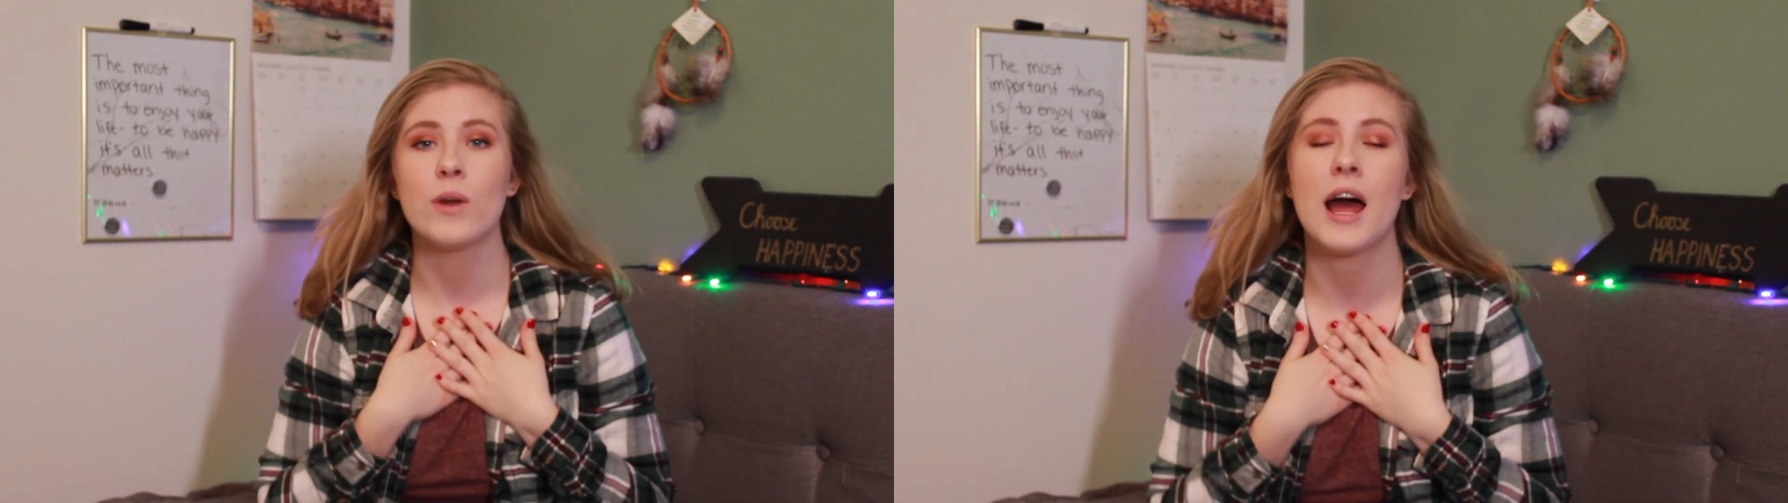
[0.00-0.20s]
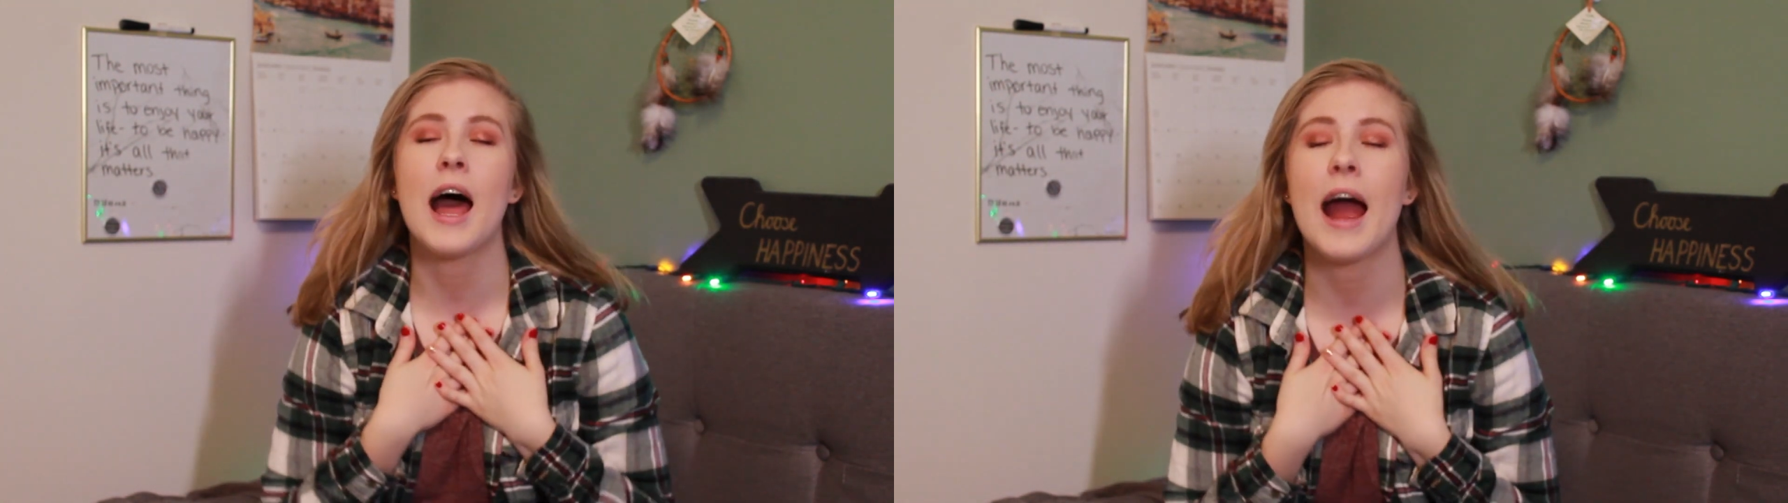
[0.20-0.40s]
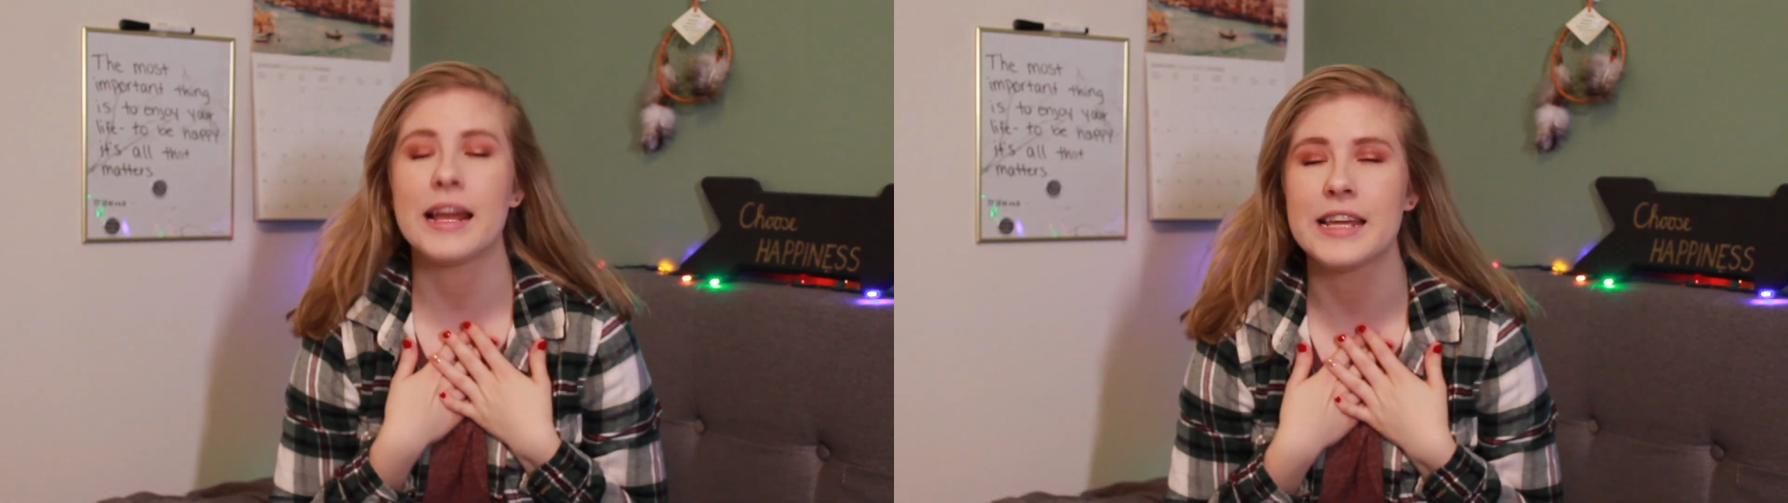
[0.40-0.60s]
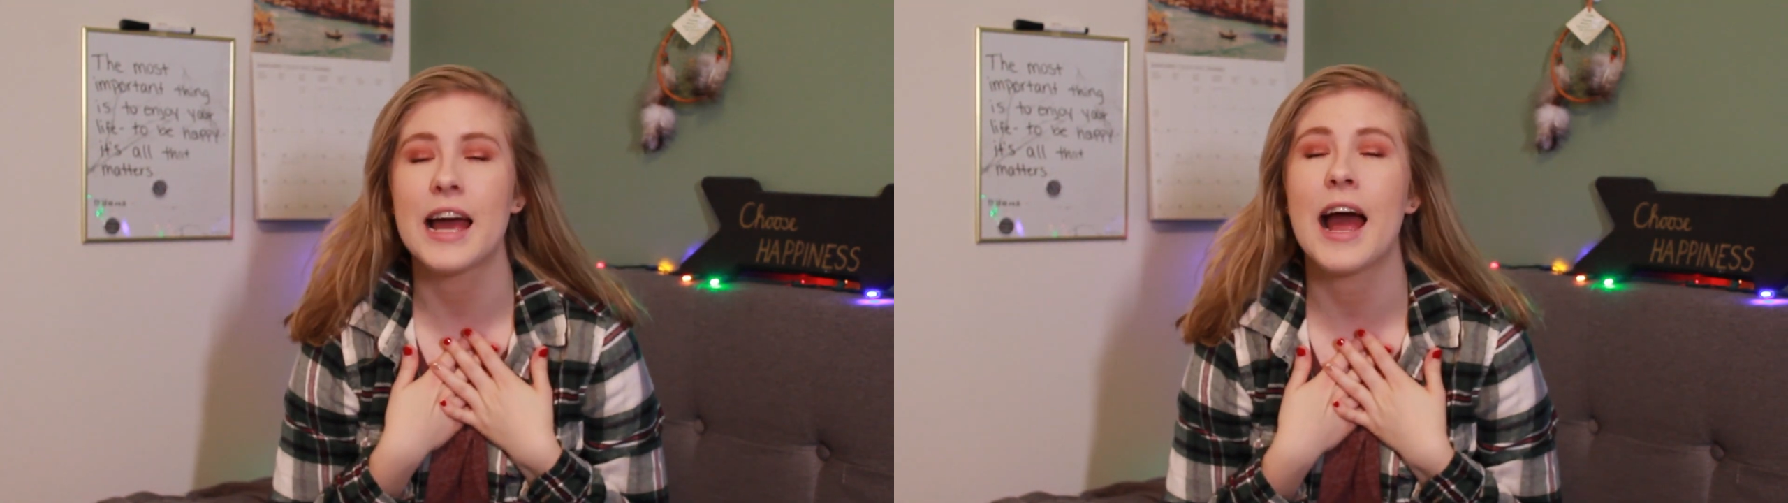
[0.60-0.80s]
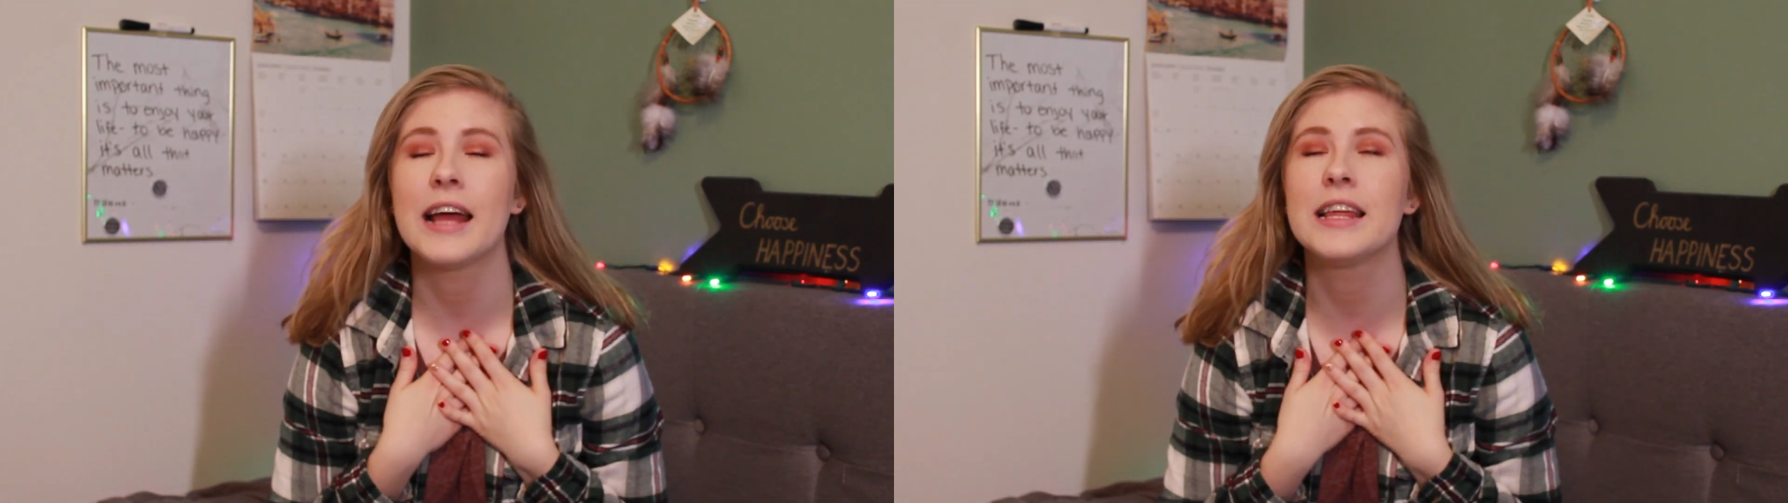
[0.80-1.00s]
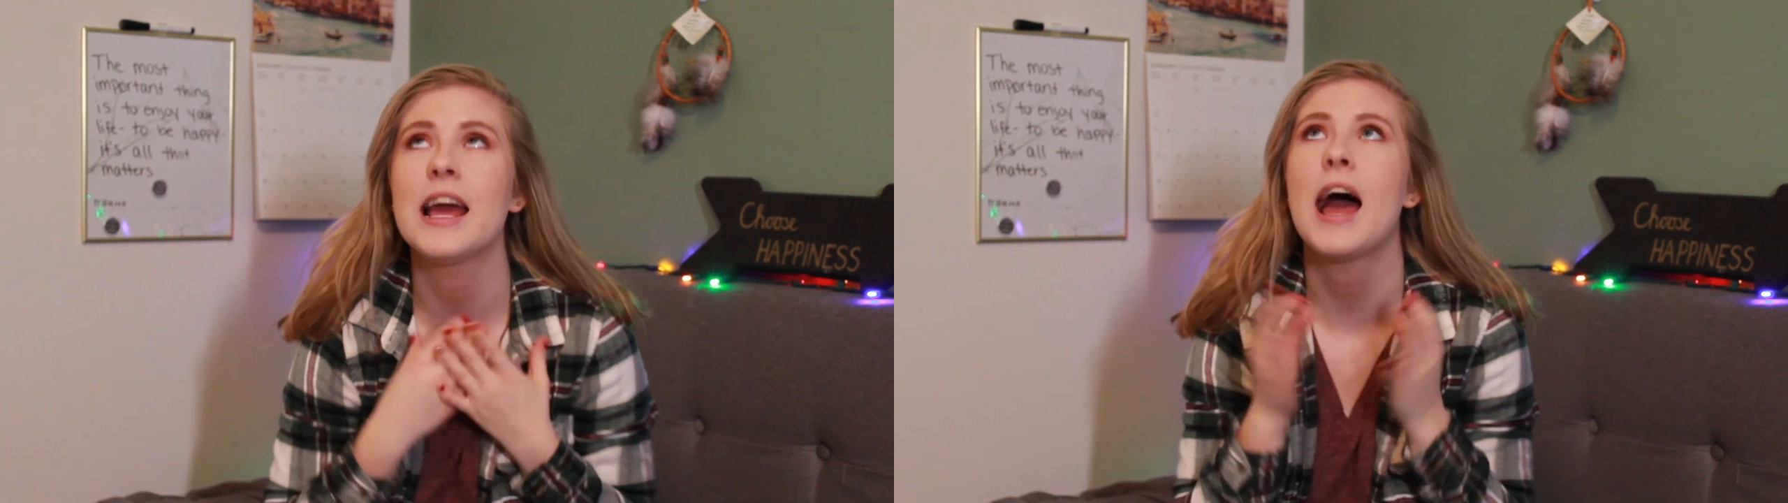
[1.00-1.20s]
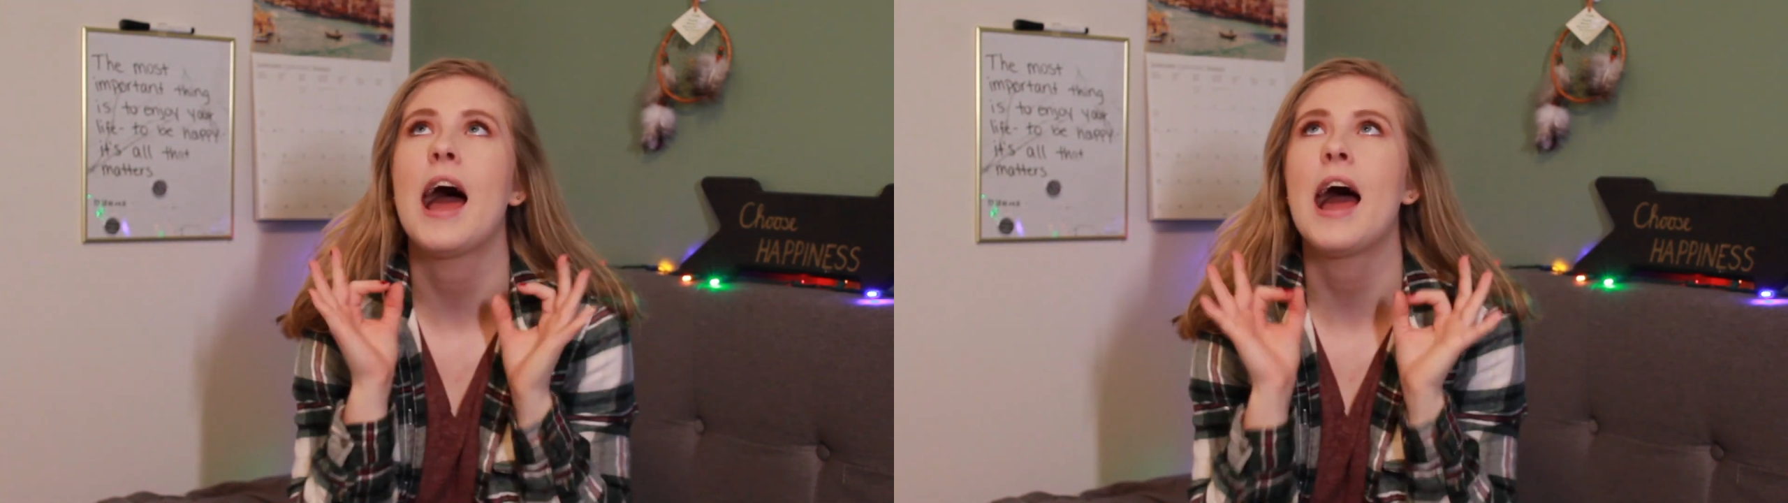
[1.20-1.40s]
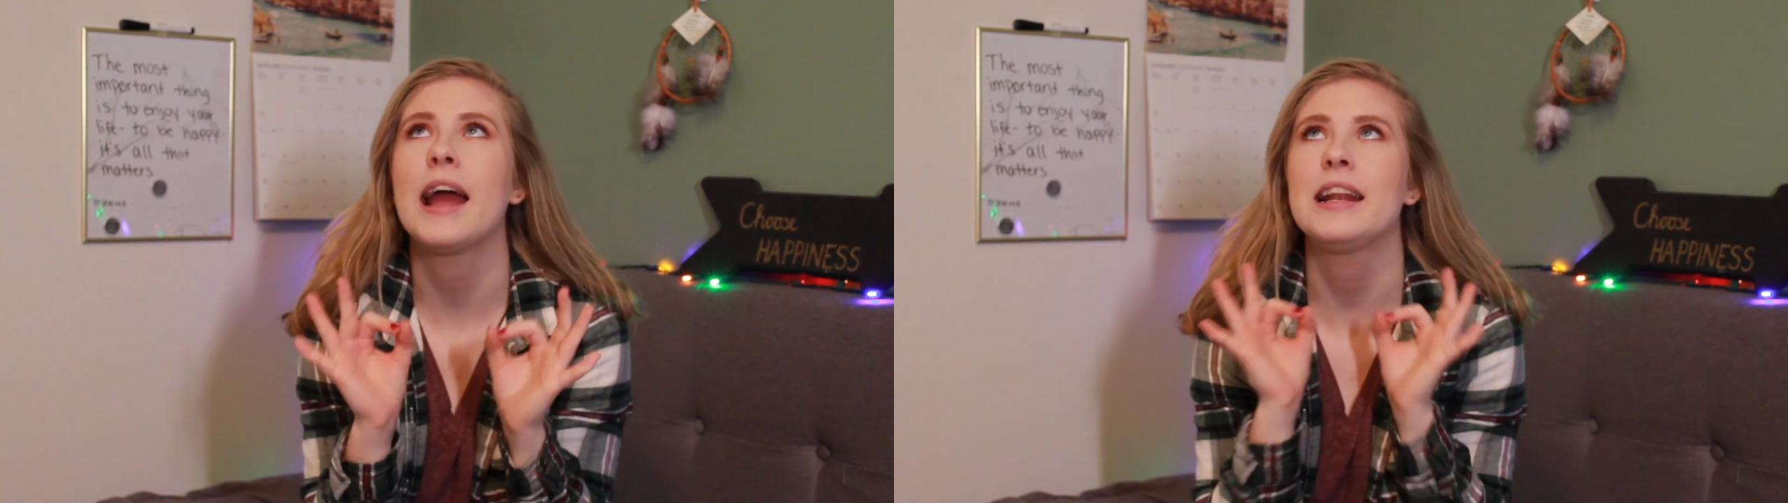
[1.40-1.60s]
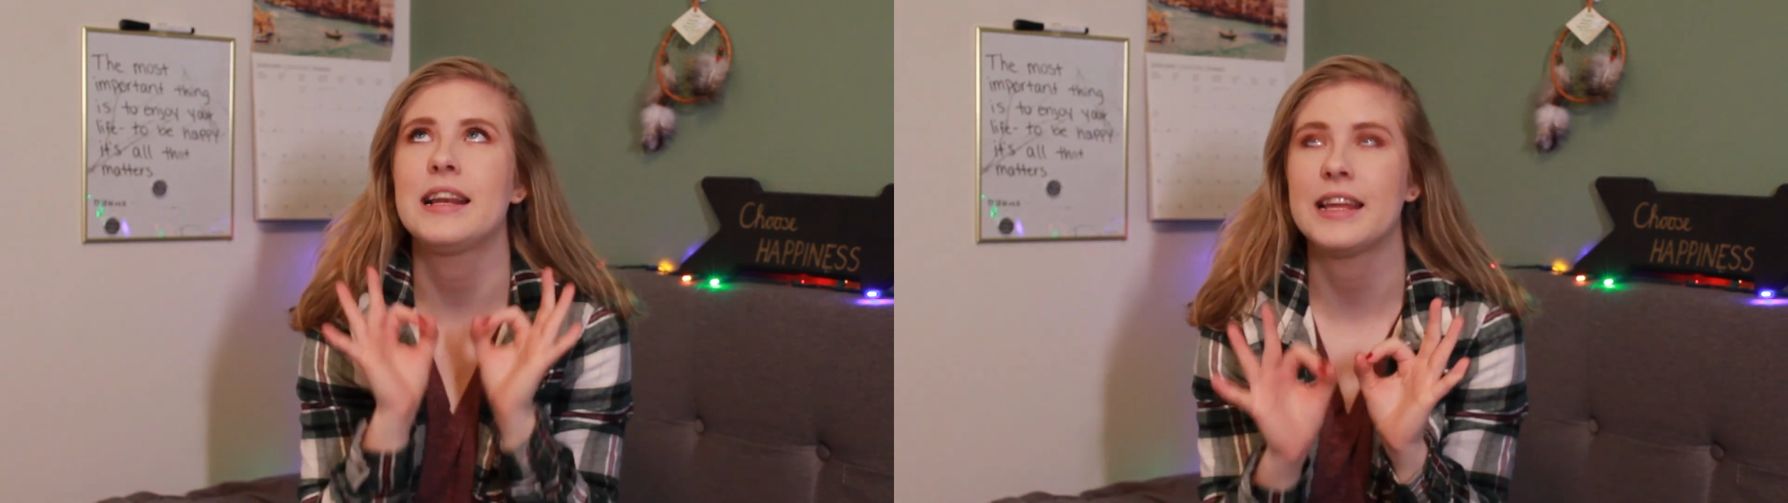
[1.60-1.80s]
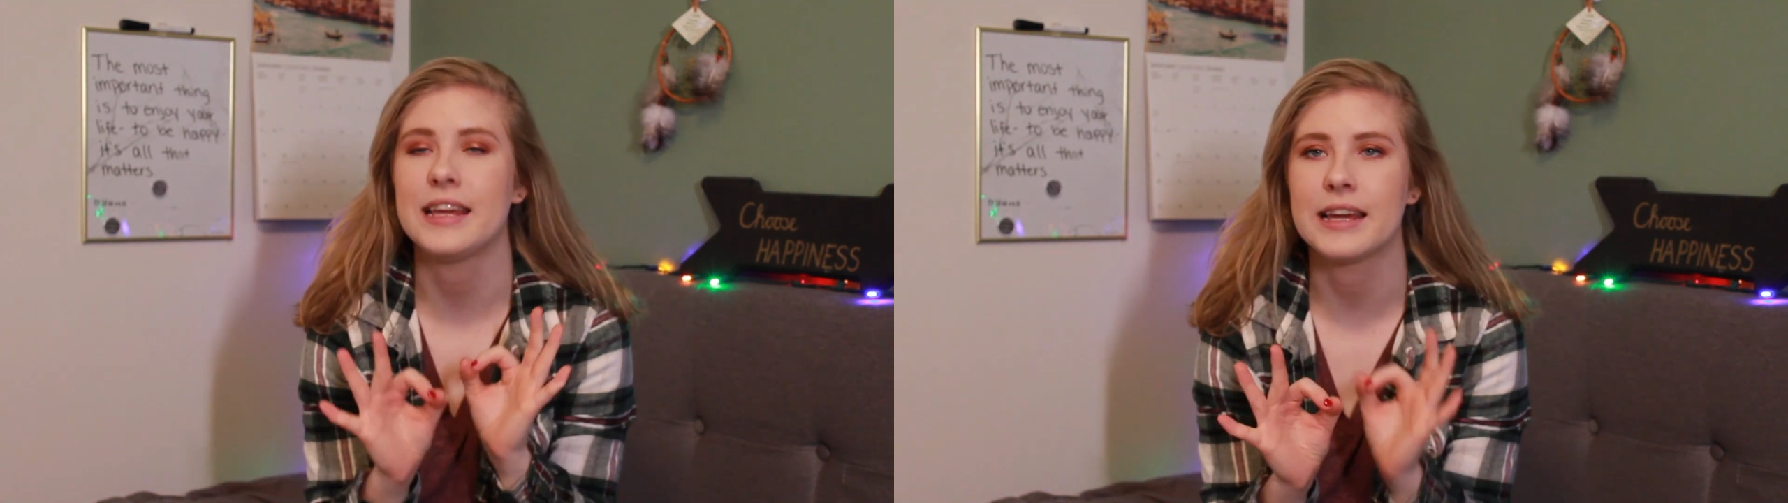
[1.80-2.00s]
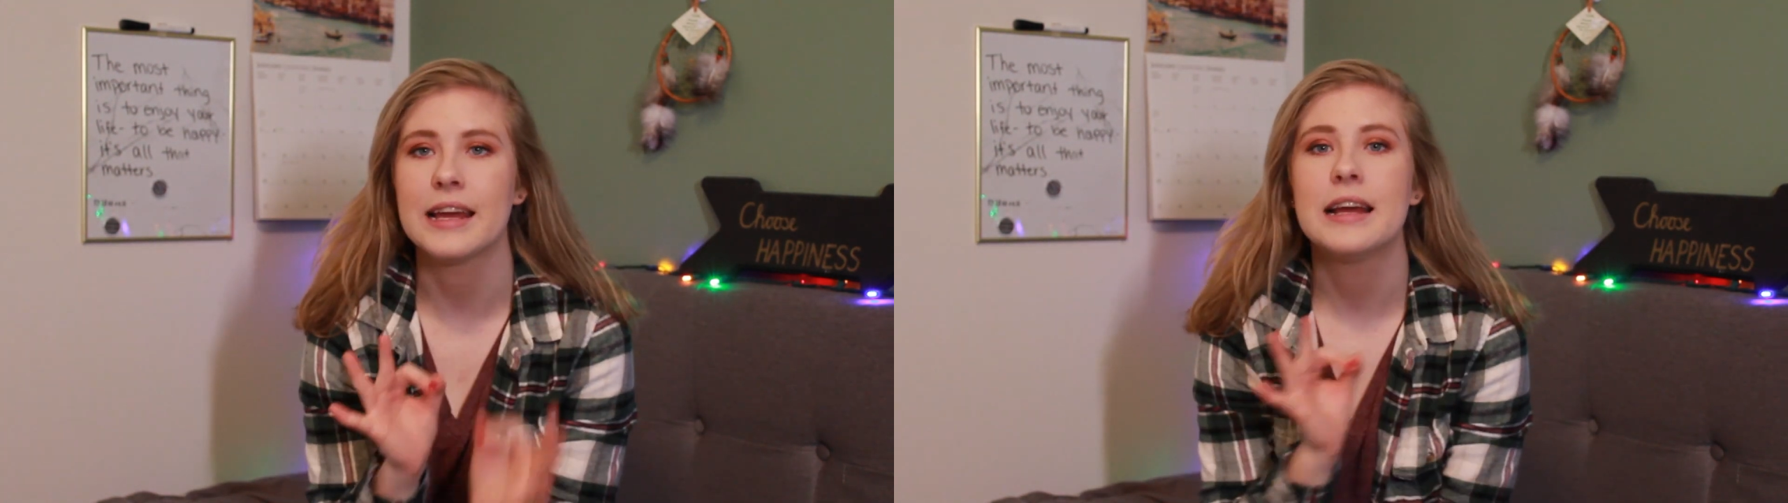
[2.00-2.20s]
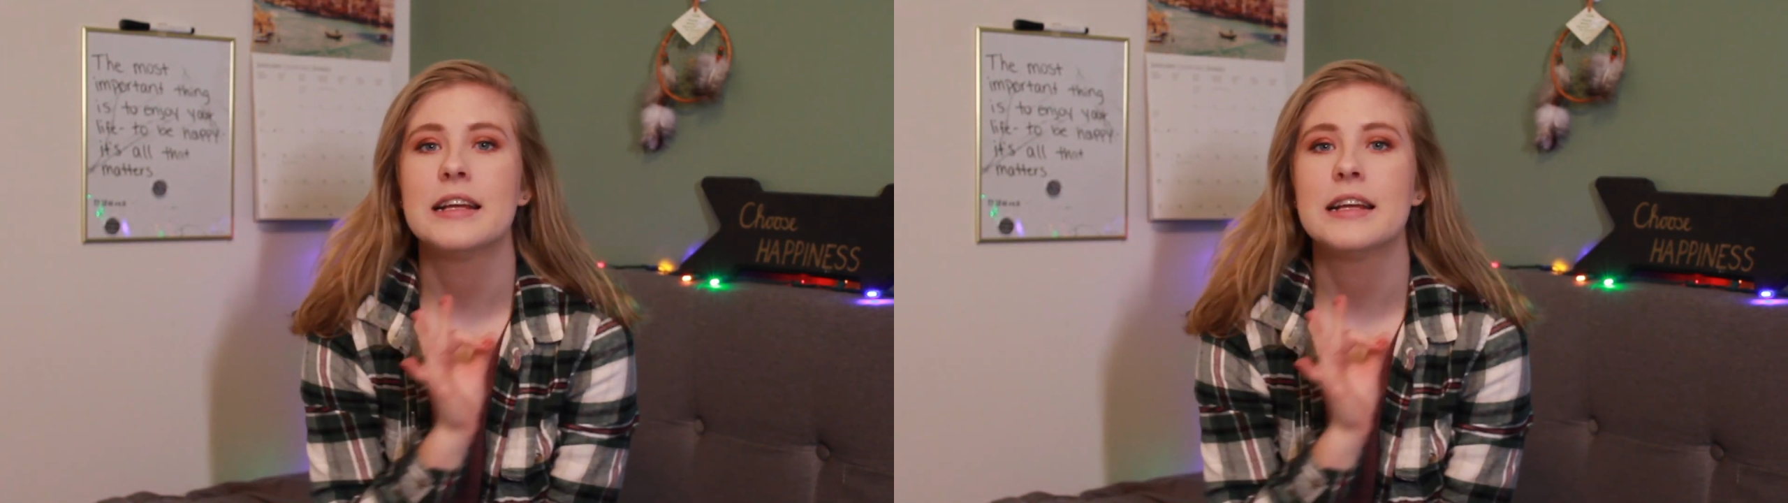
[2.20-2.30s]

would highly